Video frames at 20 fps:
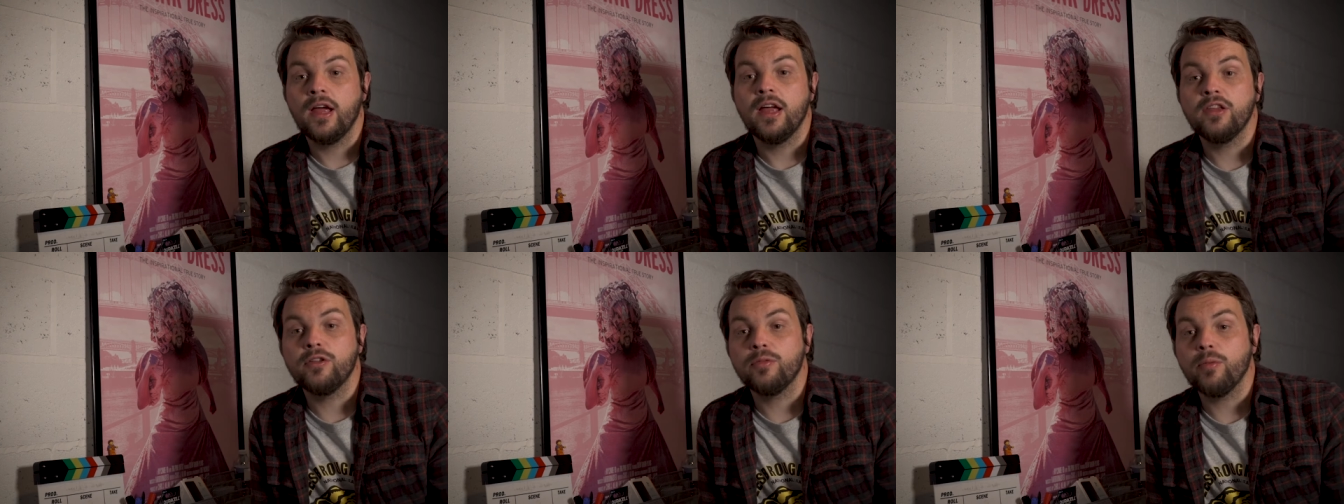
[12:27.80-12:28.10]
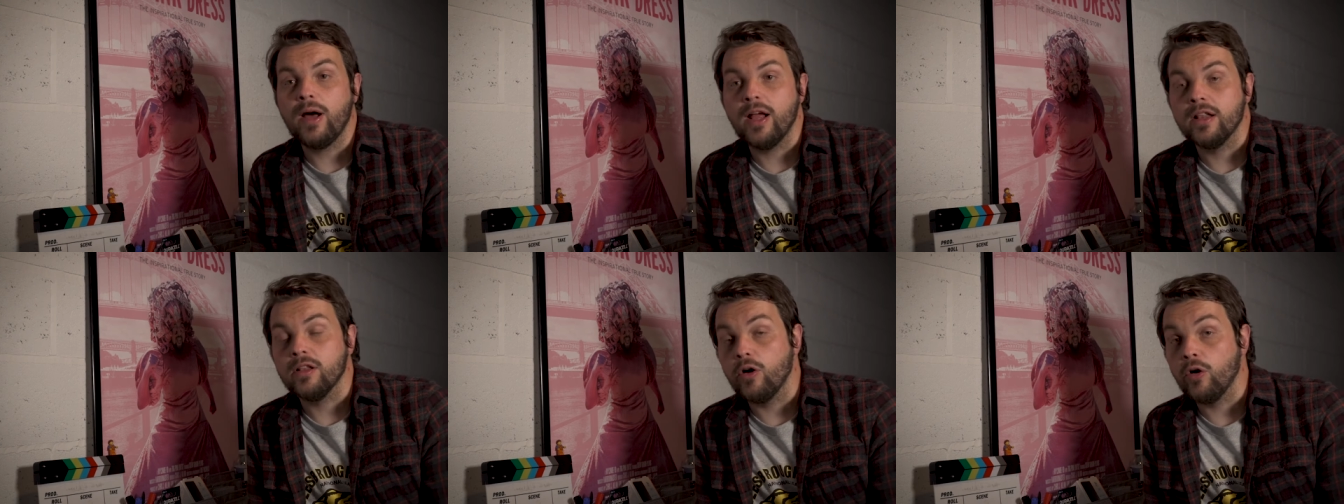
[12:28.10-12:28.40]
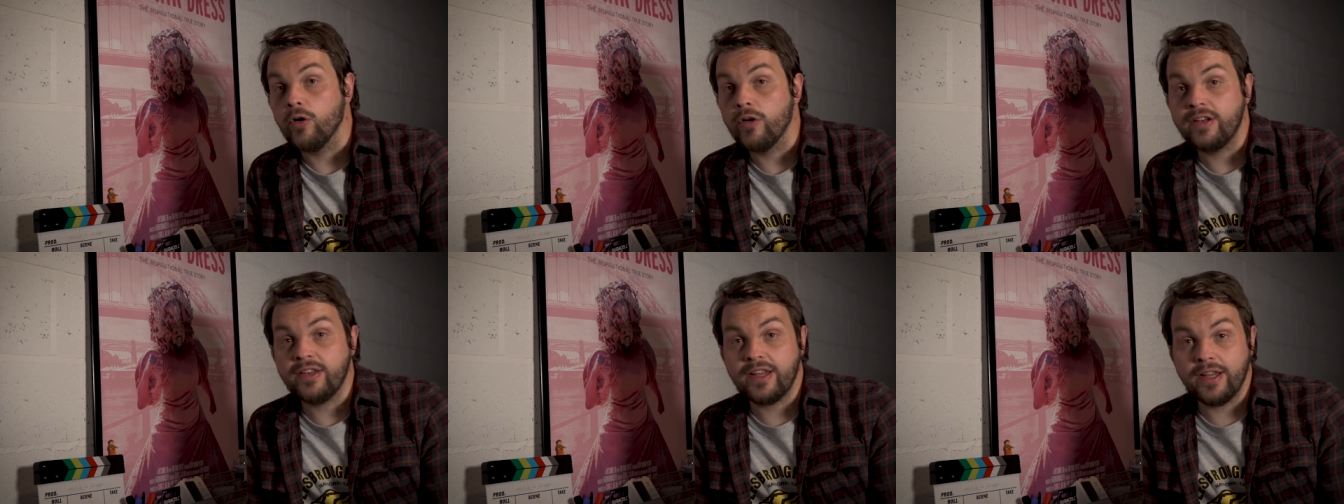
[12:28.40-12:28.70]
as well,
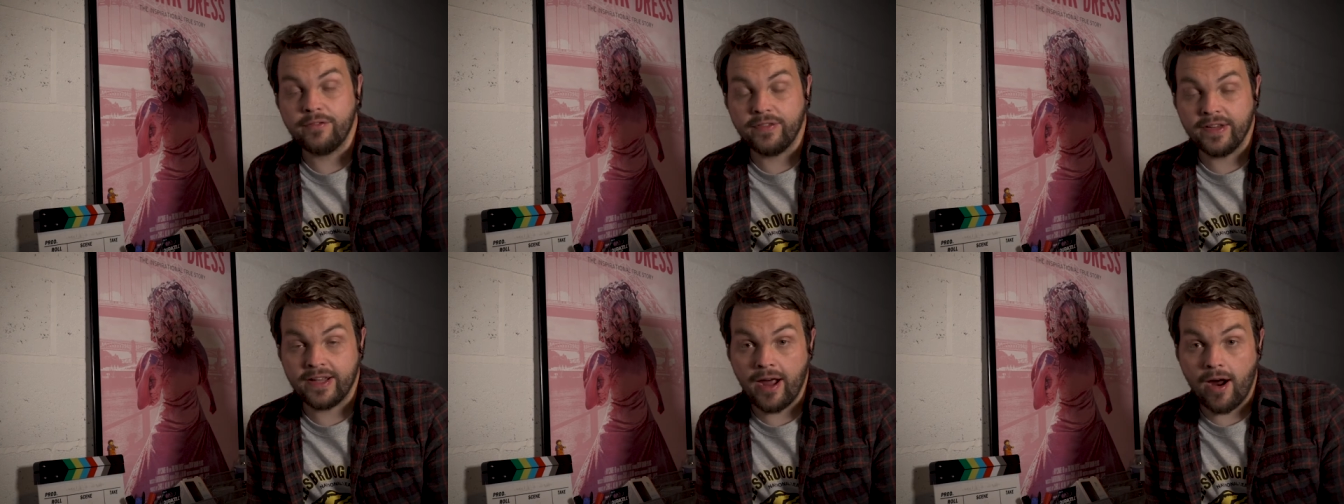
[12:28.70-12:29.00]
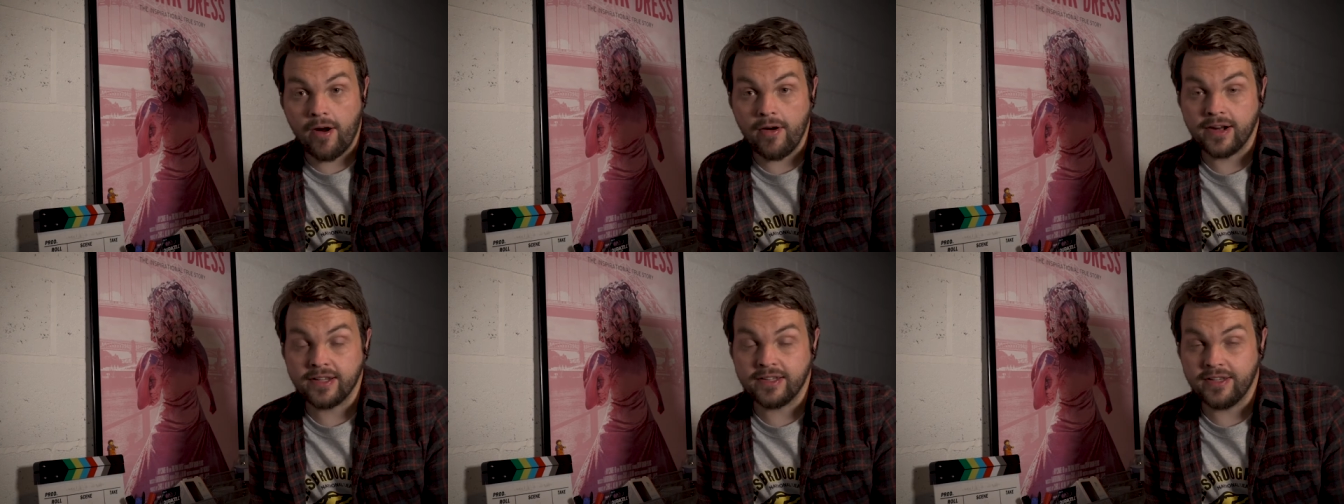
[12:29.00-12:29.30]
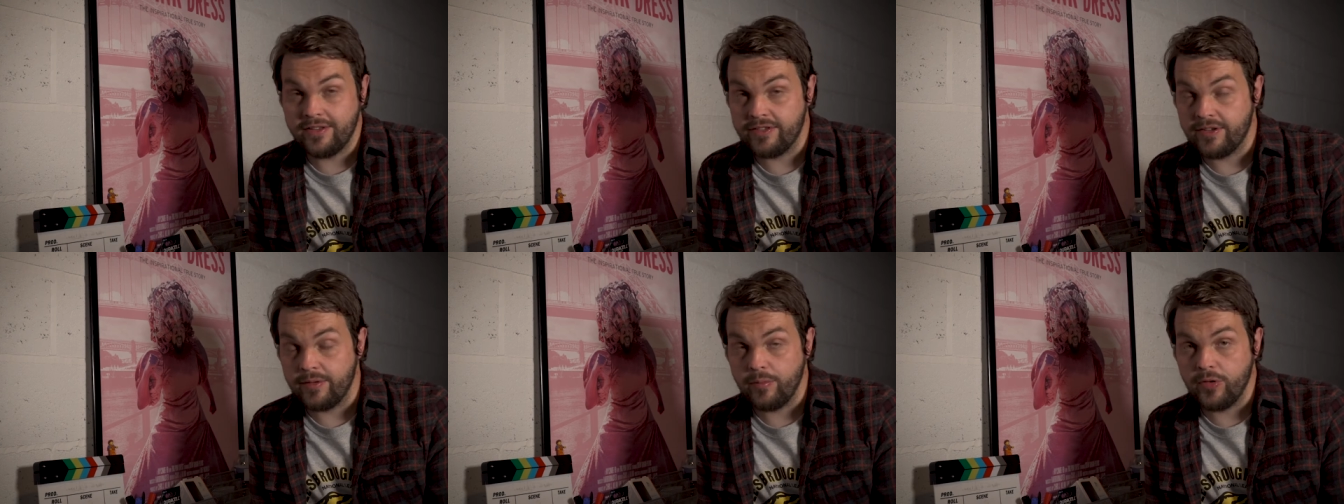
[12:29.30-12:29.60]
or indeed the
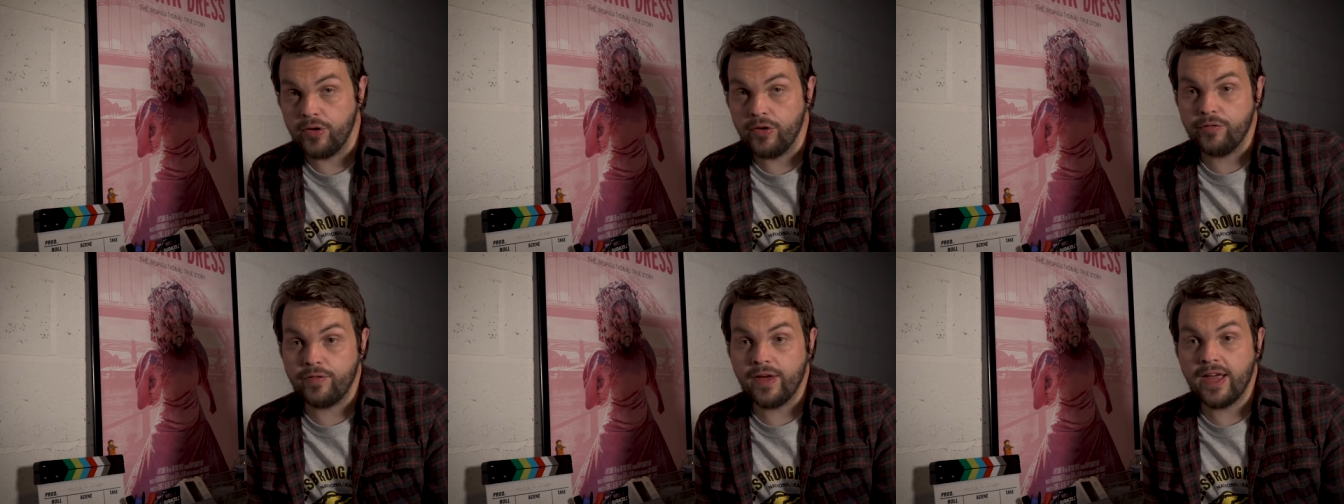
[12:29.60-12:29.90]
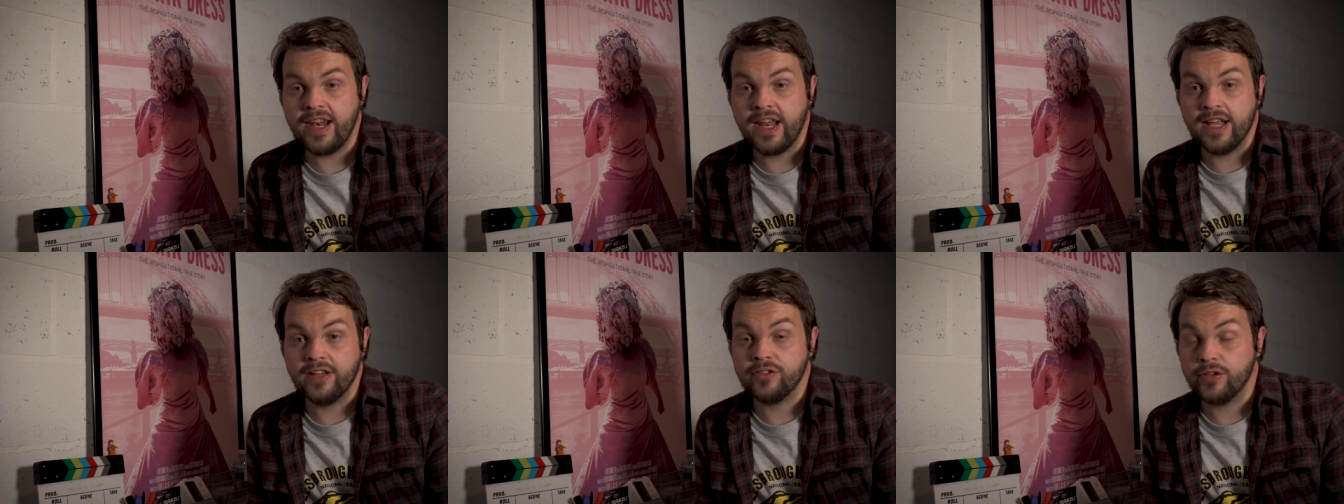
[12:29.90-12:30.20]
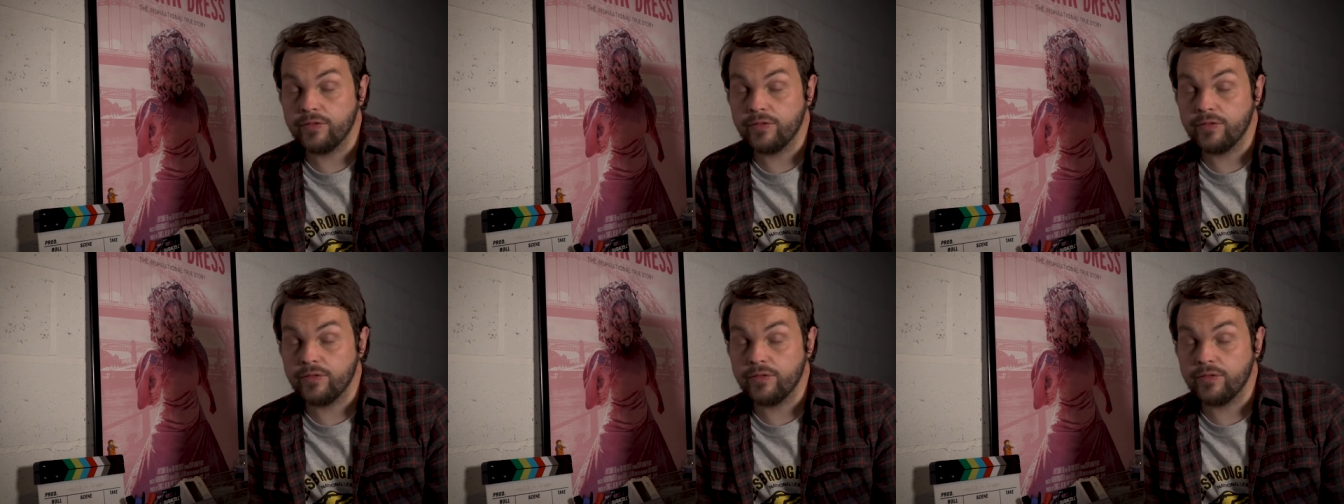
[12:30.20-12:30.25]
character to move in it.